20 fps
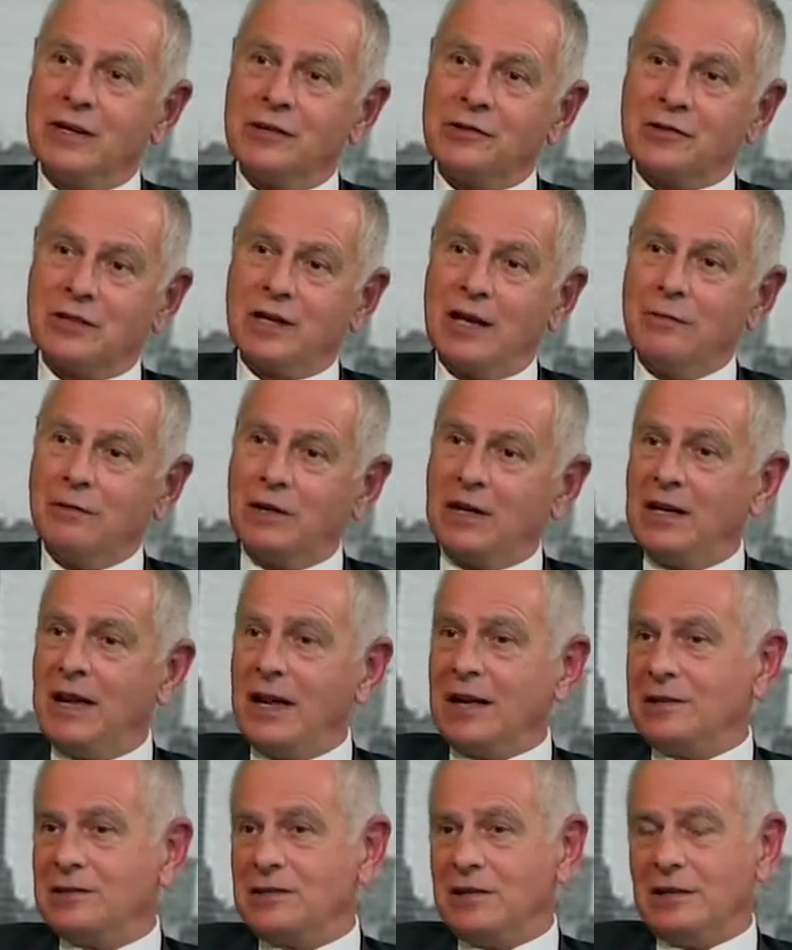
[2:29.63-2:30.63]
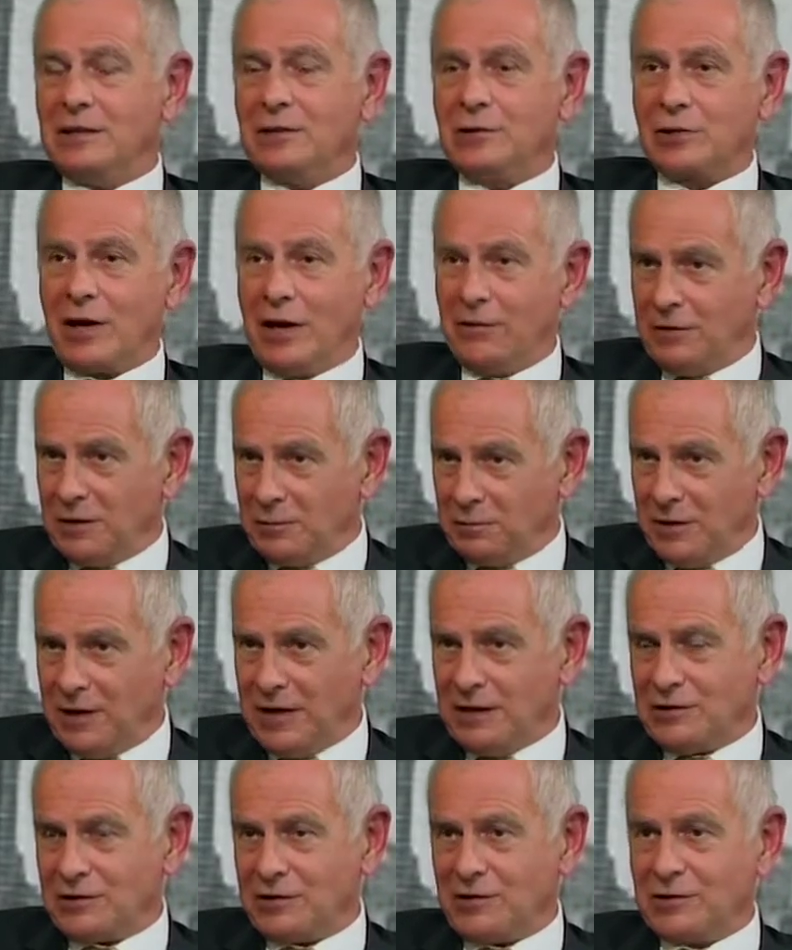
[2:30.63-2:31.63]
So they've connected traffic
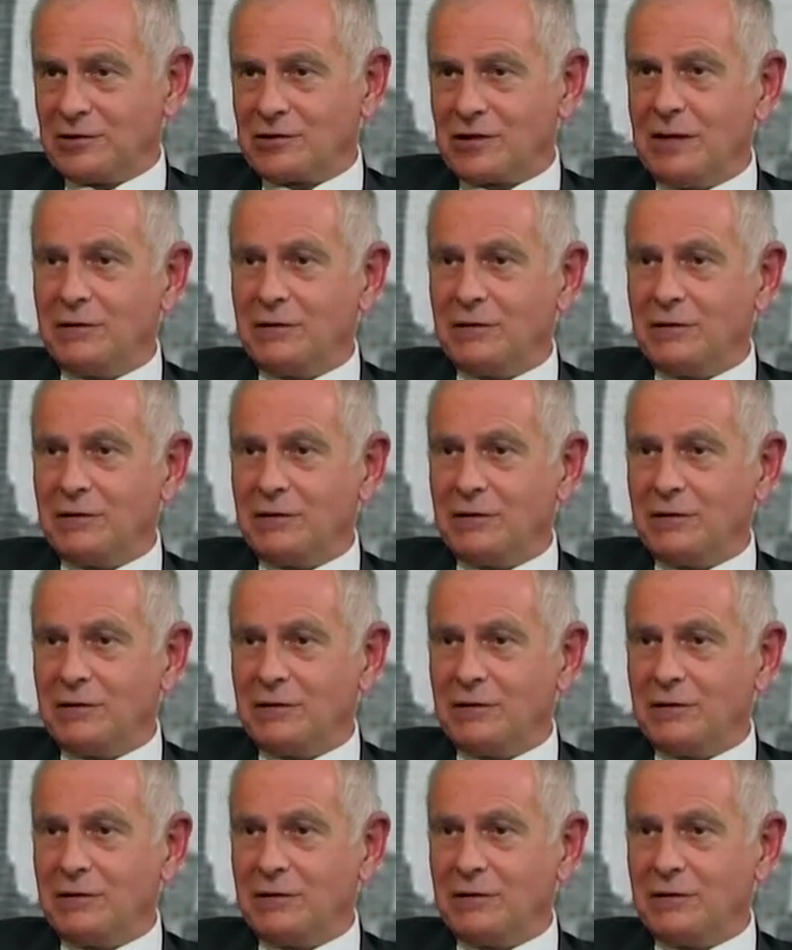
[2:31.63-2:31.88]
meters,